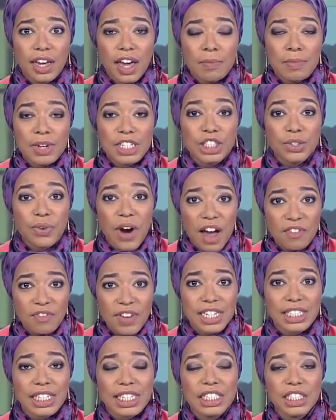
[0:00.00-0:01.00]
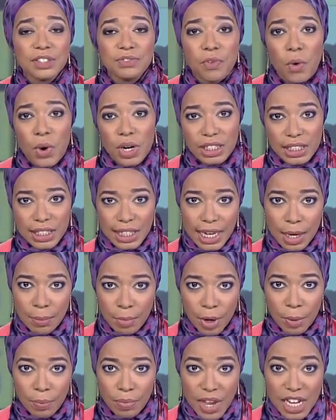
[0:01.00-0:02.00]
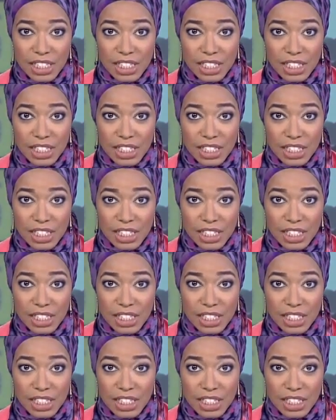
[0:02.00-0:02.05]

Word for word: have been trafficked into forced labor.